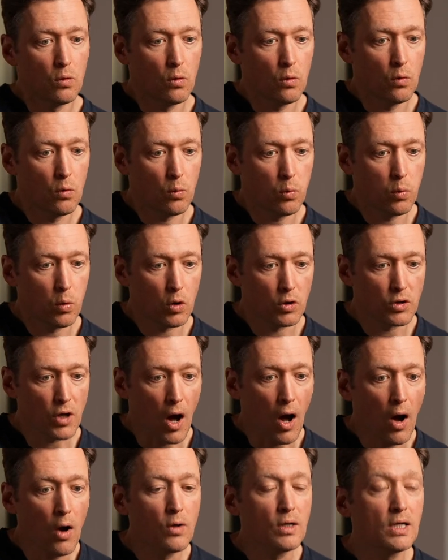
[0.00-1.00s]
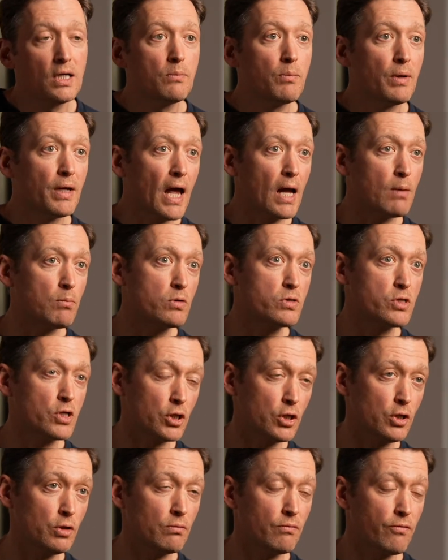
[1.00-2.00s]
would only be able
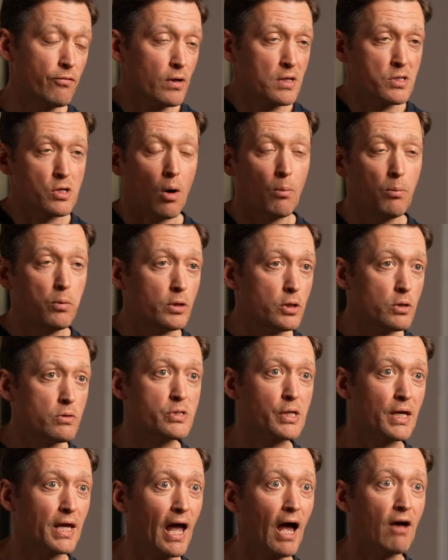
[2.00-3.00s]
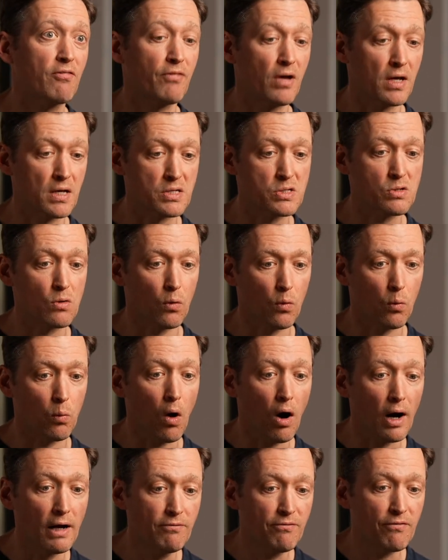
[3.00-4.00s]
to, for example, use a cafe's
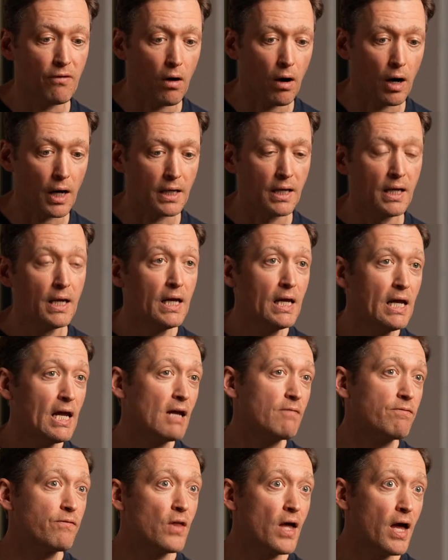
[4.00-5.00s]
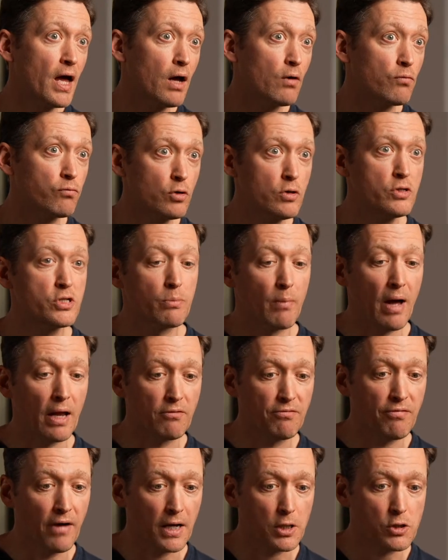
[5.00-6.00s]
Wi-Fi if their router
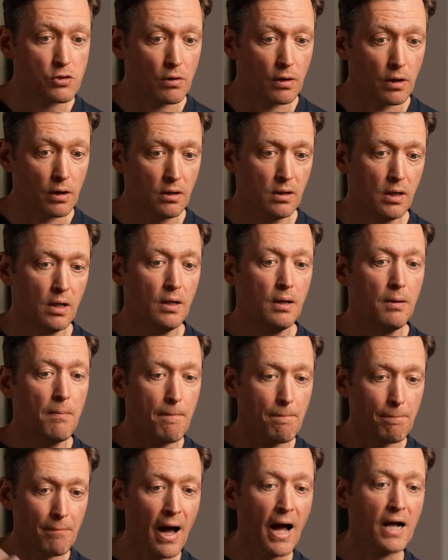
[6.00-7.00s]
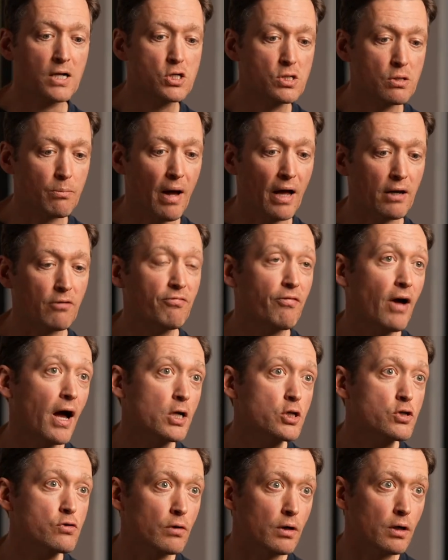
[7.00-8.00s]
manufacturer matched the
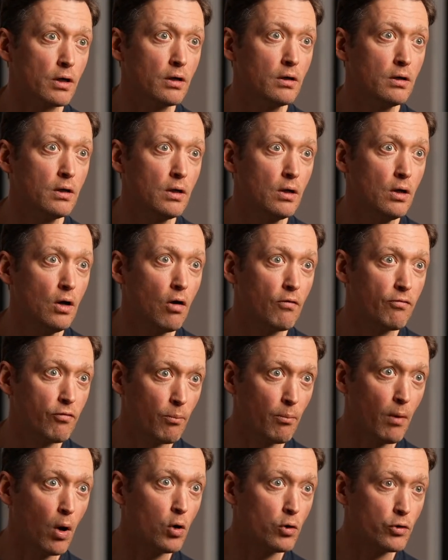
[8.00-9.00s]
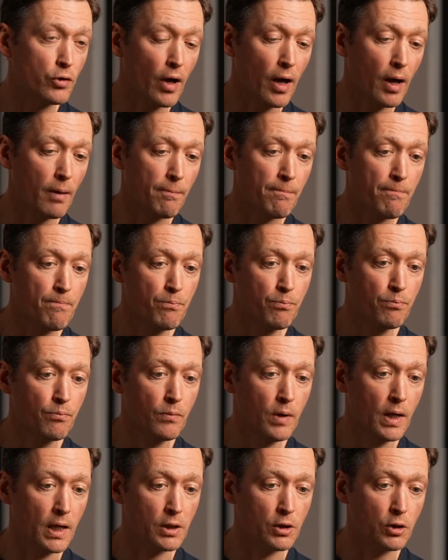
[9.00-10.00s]
manufacturer of the modem
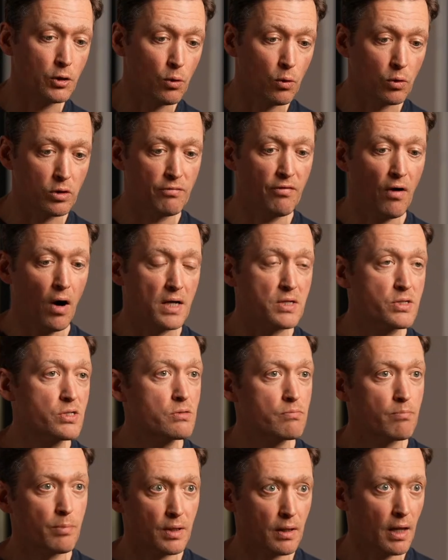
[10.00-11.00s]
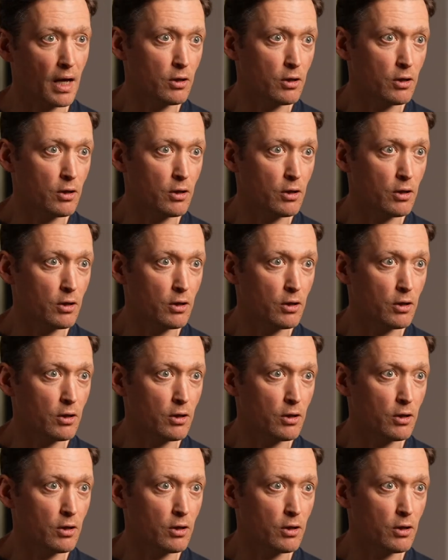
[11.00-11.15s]
in your device, be that